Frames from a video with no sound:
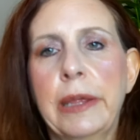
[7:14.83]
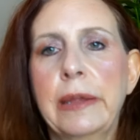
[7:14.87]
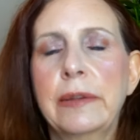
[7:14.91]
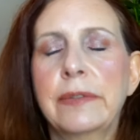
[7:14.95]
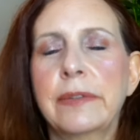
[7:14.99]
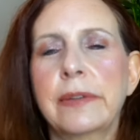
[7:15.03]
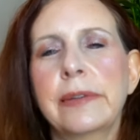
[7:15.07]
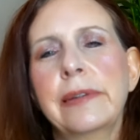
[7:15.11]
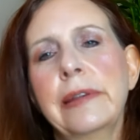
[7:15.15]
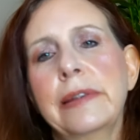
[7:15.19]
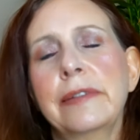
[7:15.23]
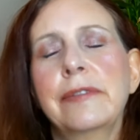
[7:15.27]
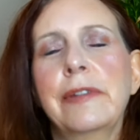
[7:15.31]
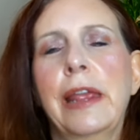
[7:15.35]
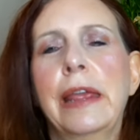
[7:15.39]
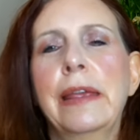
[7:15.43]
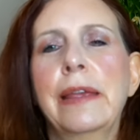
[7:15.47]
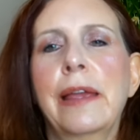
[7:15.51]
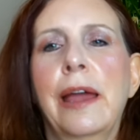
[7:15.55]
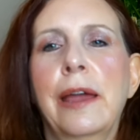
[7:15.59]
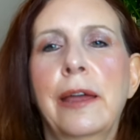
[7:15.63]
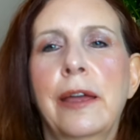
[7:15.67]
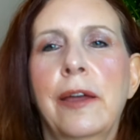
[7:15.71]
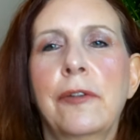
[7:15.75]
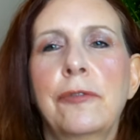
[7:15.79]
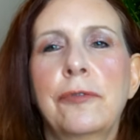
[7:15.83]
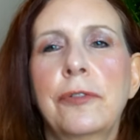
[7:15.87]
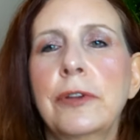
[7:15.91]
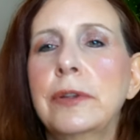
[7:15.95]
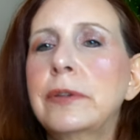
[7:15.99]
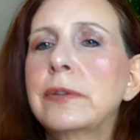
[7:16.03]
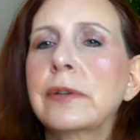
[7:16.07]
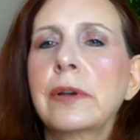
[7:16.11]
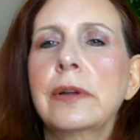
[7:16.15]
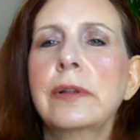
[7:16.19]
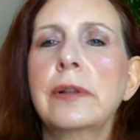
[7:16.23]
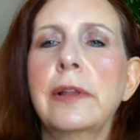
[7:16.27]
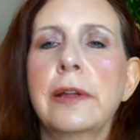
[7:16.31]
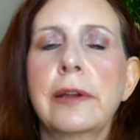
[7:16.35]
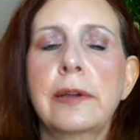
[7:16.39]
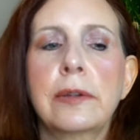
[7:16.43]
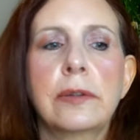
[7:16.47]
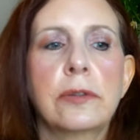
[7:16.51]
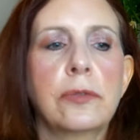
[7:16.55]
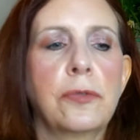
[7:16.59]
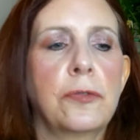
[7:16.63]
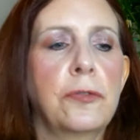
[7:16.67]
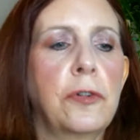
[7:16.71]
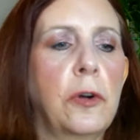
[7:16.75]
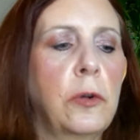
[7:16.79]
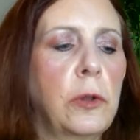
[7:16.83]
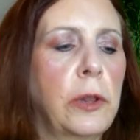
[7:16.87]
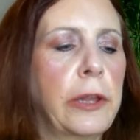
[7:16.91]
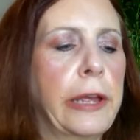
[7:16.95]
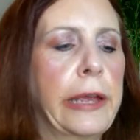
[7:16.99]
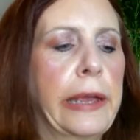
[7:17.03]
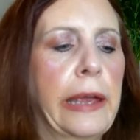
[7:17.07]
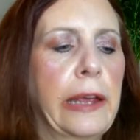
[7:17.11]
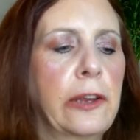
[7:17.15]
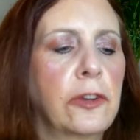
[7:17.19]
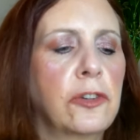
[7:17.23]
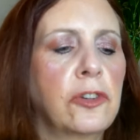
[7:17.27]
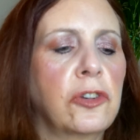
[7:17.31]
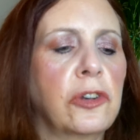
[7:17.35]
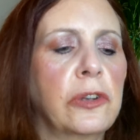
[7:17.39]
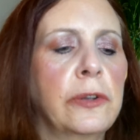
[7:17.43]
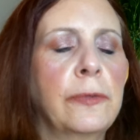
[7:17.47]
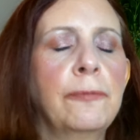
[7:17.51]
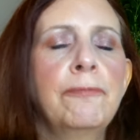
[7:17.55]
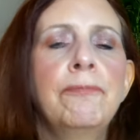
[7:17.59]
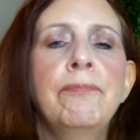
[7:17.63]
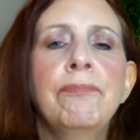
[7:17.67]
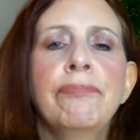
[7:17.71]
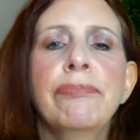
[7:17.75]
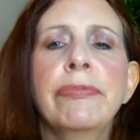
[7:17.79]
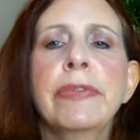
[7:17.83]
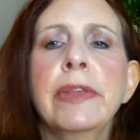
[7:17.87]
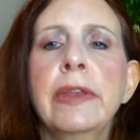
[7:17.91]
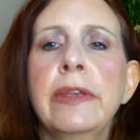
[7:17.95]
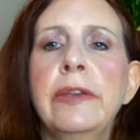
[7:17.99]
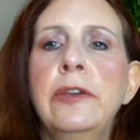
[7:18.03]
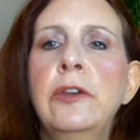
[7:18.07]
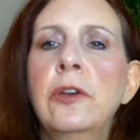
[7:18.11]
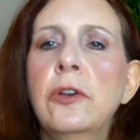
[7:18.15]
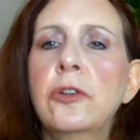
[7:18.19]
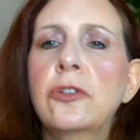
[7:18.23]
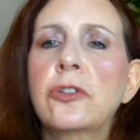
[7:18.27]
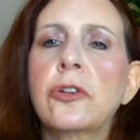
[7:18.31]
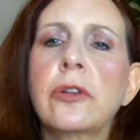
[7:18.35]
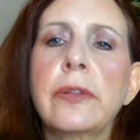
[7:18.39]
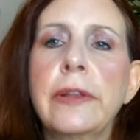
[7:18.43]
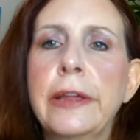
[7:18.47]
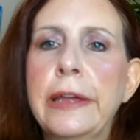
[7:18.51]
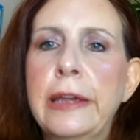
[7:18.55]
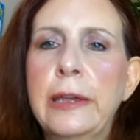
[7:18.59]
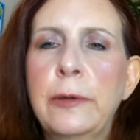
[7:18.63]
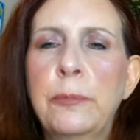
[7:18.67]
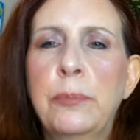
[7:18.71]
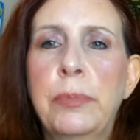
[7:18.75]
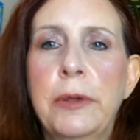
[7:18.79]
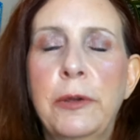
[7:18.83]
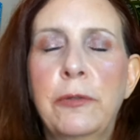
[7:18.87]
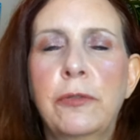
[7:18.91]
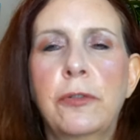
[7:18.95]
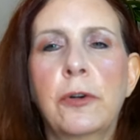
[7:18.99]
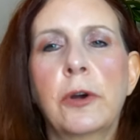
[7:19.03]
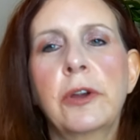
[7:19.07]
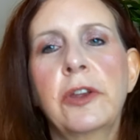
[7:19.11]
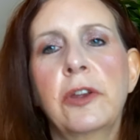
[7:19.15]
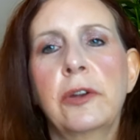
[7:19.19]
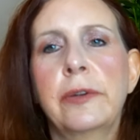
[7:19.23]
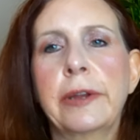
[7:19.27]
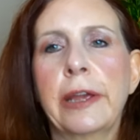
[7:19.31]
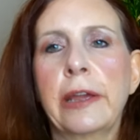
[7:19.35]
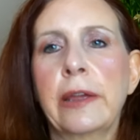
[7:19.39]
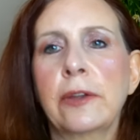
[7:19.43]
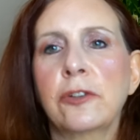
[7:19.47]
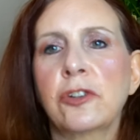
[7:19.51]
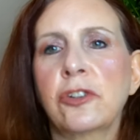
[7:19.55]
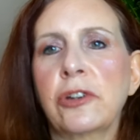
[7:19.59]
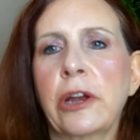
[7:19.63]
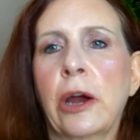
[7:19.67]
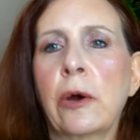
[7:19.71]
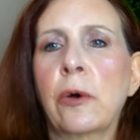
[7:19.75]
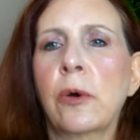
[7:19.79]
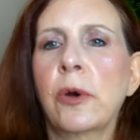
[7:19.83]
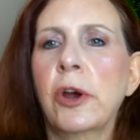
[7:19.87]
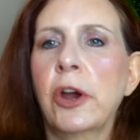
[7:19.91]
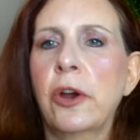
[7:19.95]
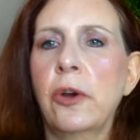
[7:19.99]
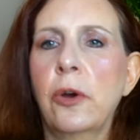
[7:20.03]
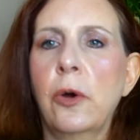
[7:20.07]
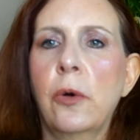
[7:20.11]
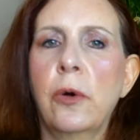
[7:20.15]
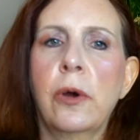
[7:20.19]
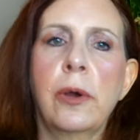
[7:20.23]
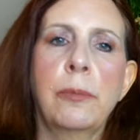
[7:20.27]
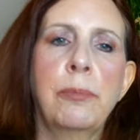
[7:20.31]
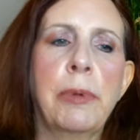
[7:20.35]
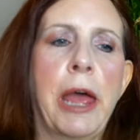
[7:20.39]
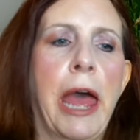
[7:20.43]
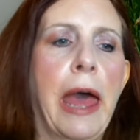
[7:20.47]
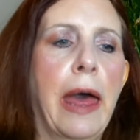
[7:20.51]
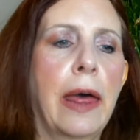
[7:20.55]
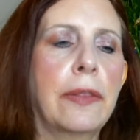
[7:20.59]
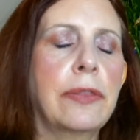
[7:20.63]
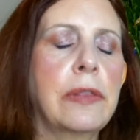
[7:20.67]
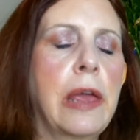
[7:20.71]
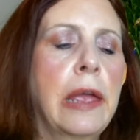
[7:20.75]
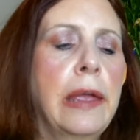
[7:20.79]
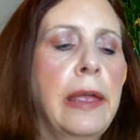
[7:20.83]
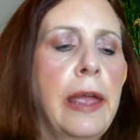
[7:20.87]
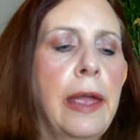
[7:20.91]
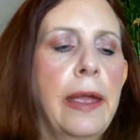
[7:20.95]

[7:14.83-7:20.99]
It's uh, physical exfoliation usually before you take a shower or a bath,